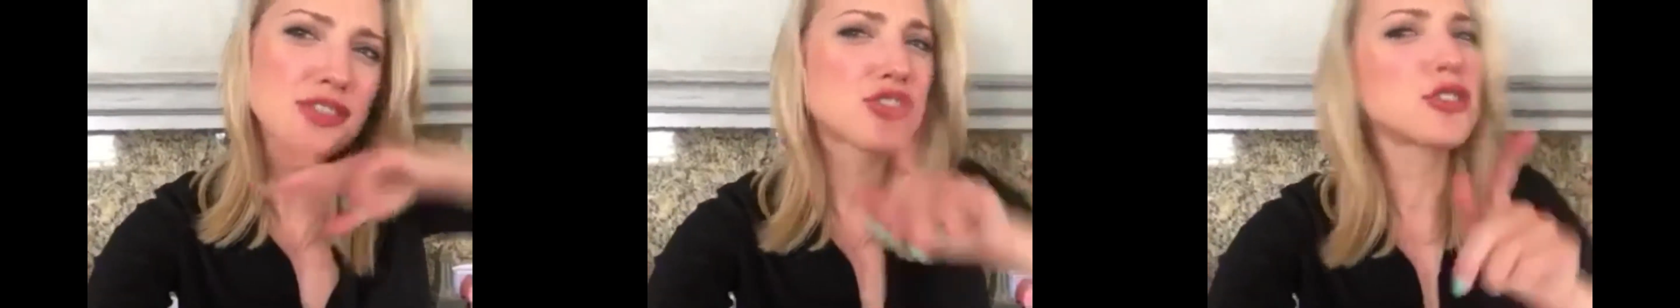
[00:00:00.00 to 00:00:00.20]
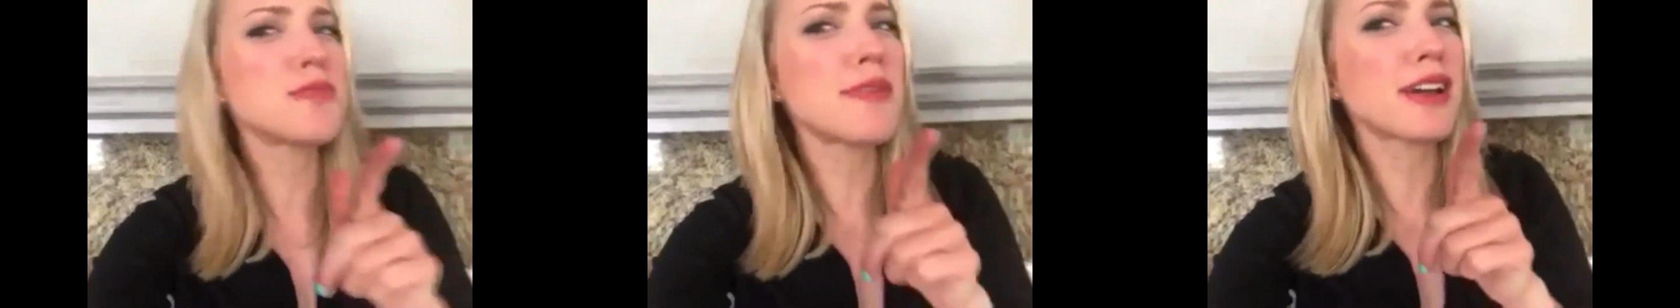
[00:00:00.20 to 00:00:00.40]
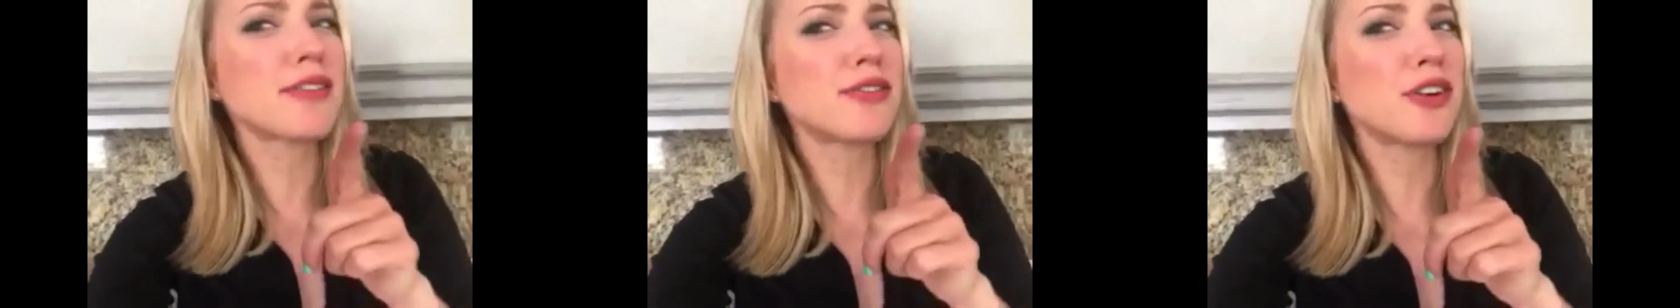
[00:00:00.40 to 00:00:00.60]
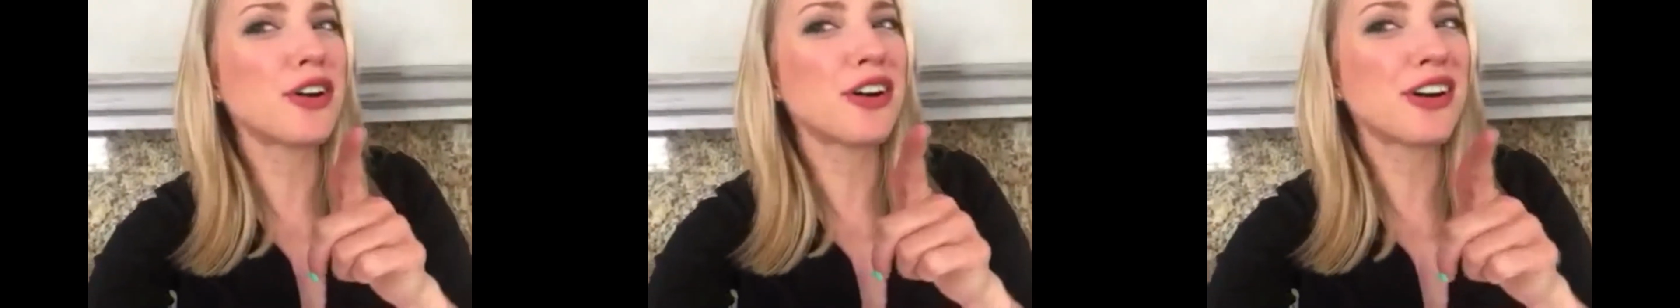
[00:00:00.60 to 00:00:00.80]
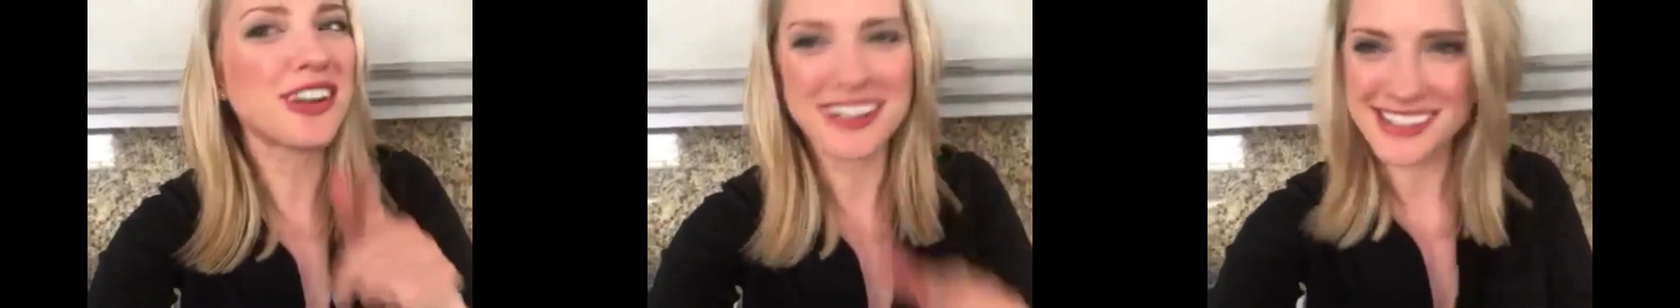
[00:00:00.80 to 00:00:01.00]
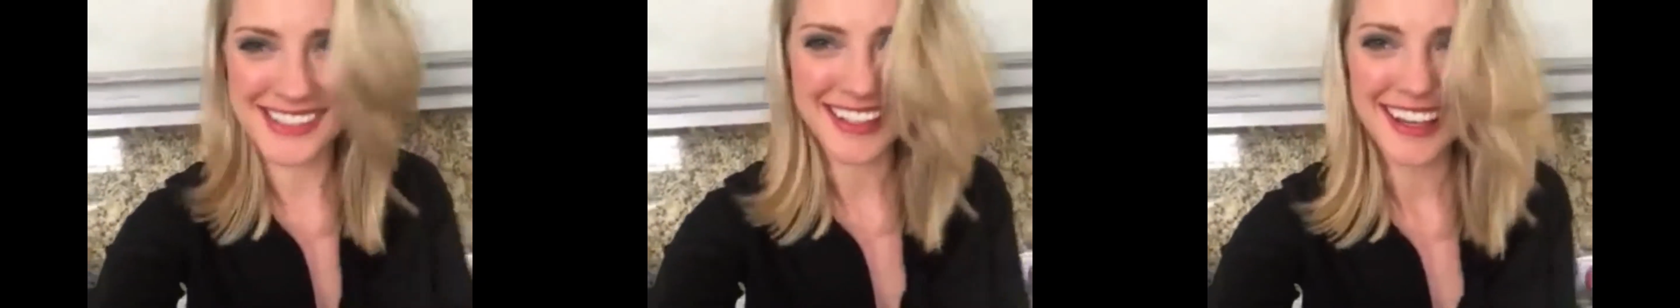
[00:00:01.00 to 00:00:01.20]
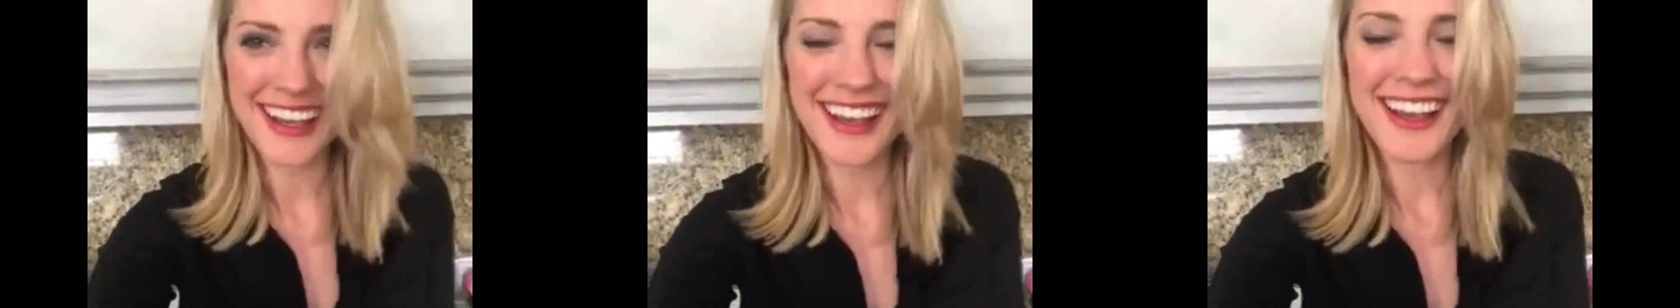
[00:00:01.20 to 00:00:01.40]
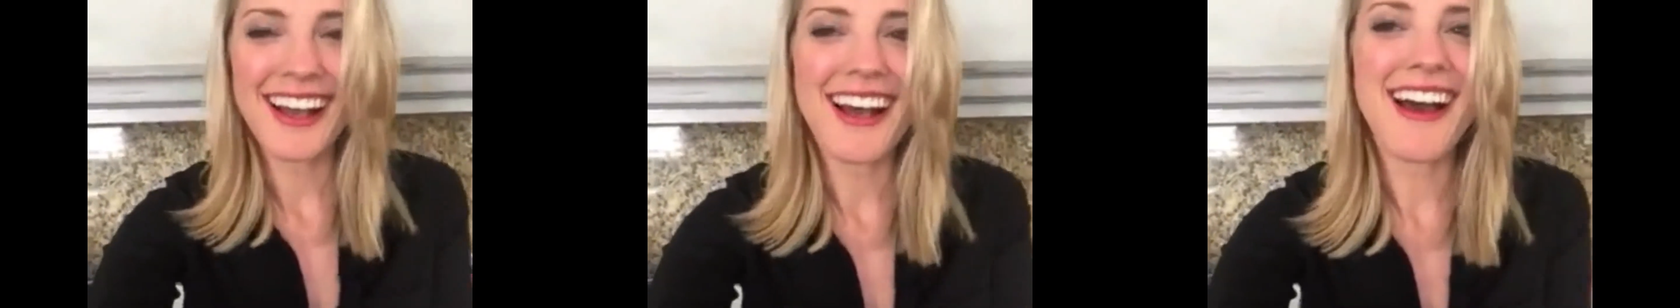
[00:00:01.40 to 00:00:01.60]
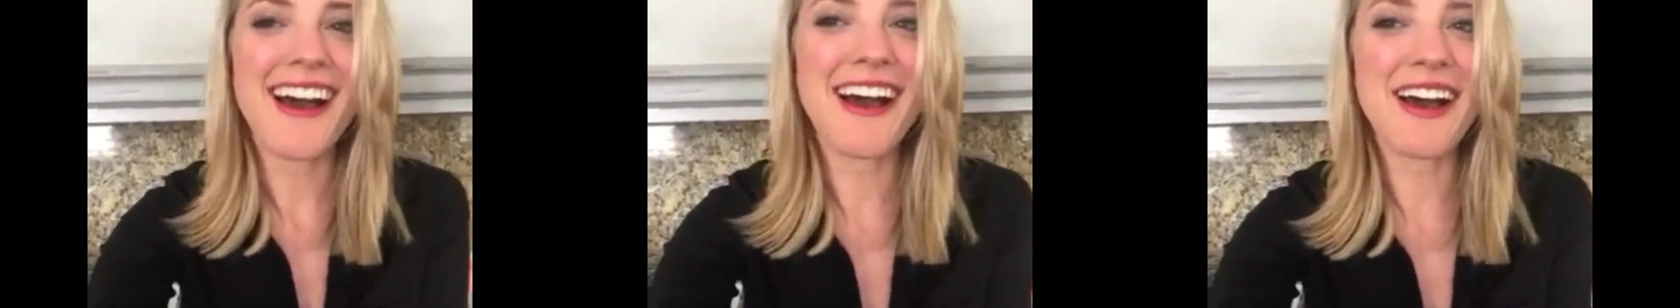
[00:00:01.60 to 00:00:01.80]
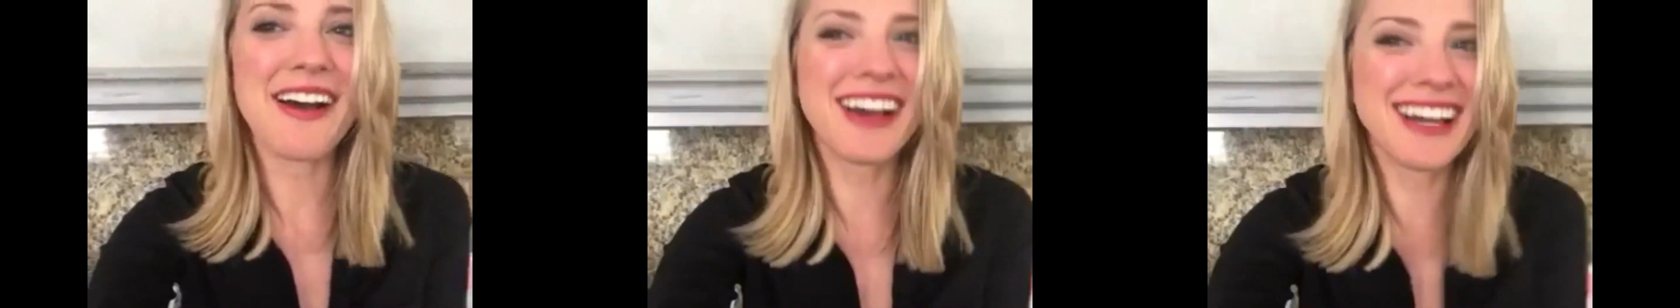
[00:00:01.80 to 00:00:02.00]
and Super Megaforce.
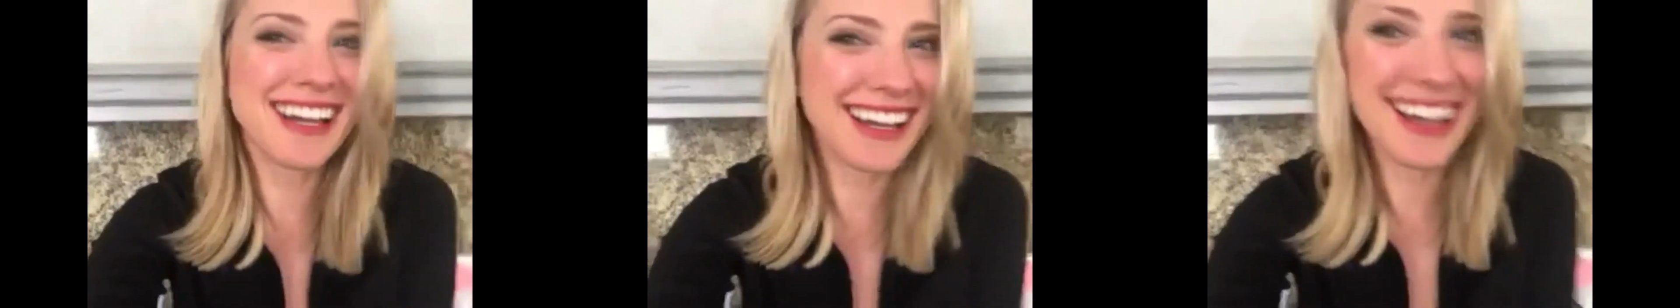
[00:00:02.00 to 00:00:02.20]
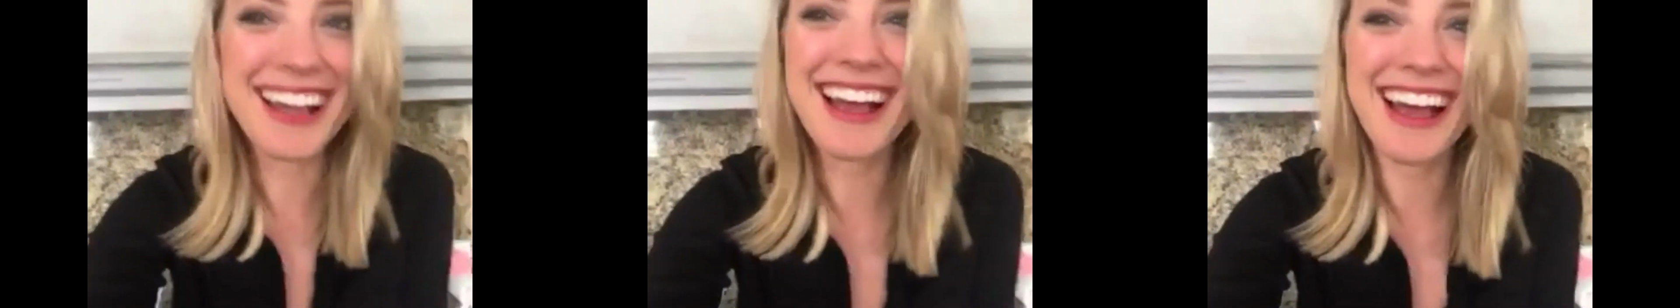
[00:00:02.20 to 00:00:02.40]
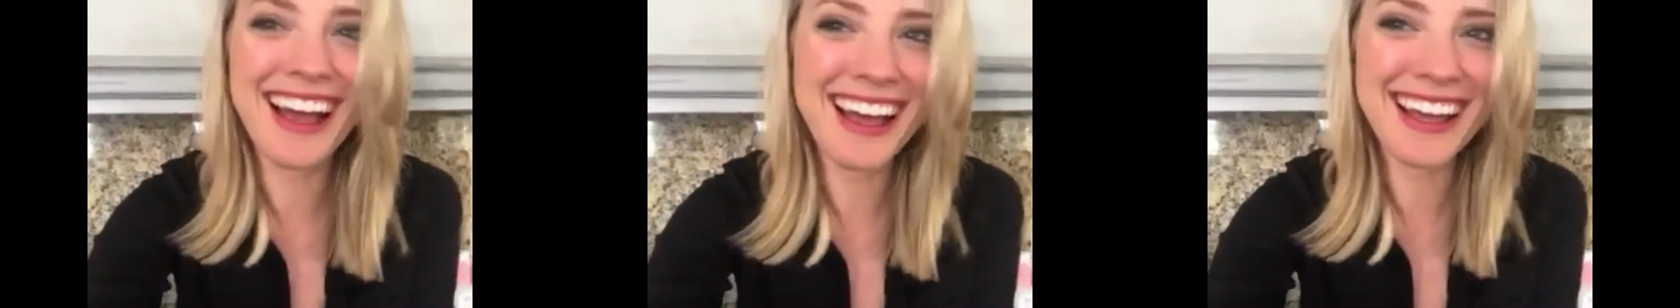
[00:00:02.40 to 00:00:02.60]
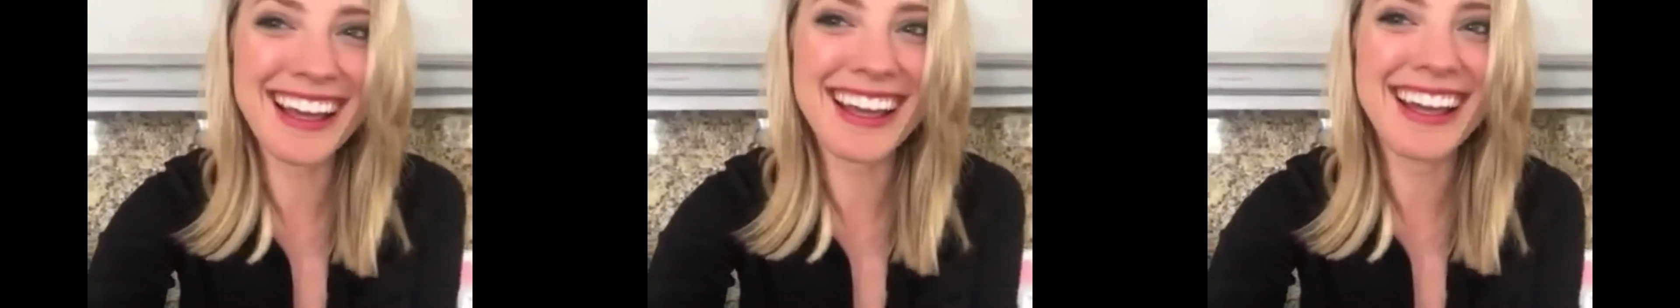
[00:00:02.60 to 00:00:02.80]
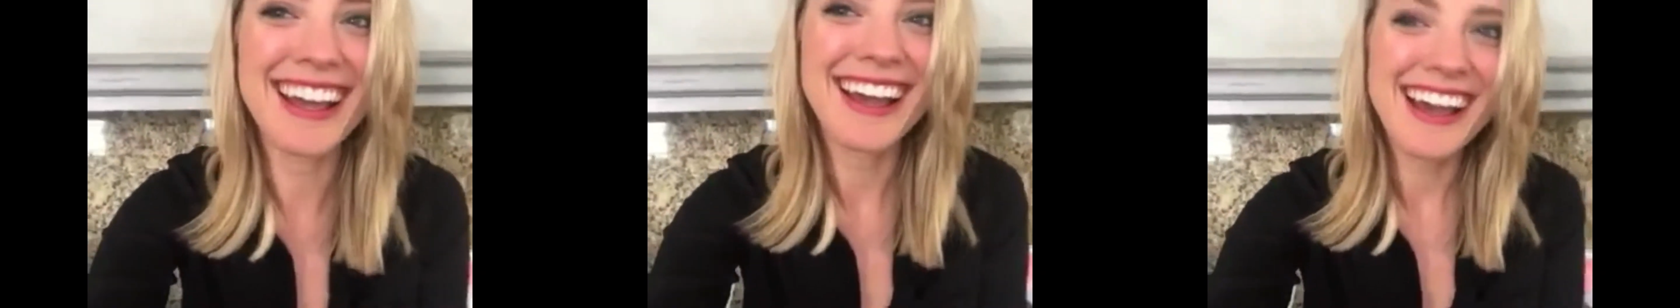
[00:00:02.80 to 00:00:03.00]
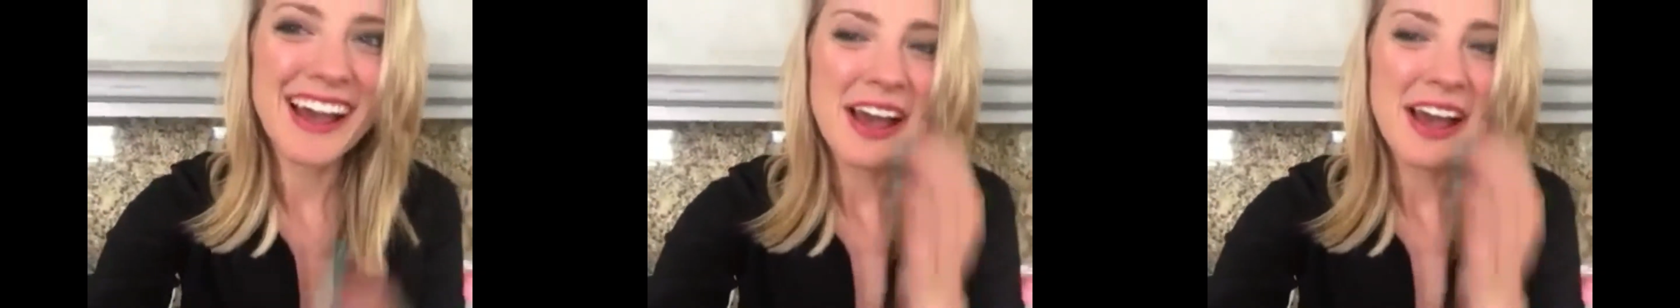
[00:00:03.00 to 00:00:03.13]
hi.